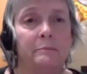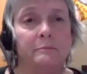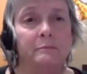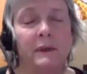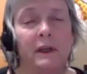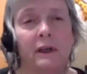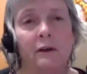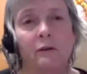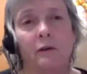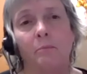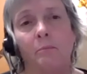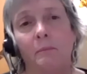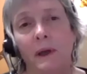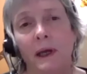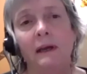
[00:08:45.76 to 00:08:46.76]
the
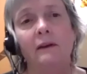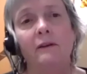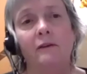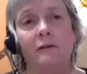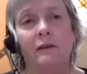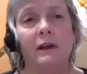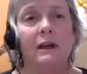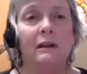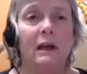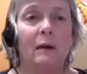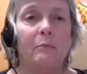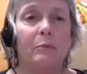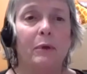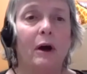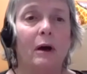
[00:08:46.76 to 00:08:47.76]
biggest thing
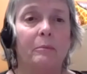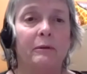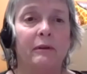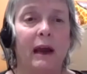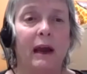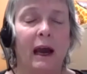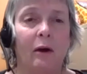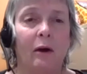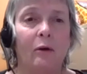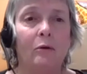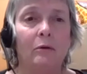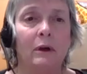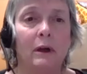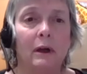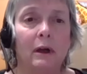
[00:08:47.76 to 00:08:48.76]
that pops out